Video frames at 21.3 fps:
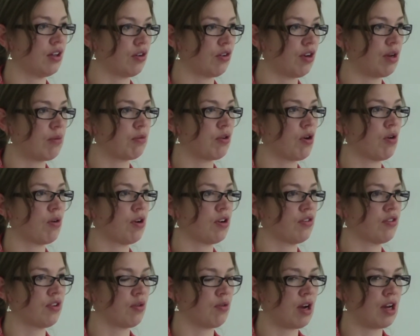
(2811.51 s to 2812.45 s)
grape
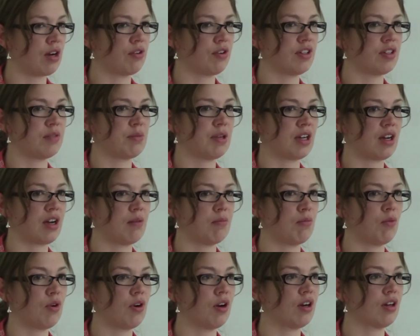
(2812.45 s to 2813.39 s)
growers and wineries become
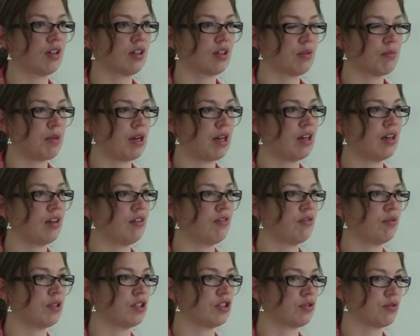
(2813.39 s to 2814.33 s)
more
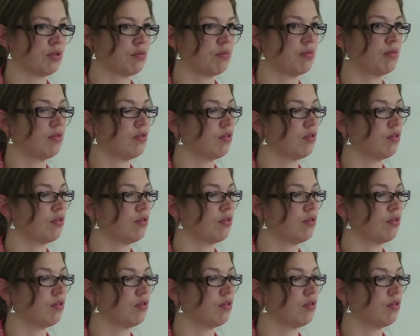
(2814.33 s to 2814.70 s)
competitive, which will,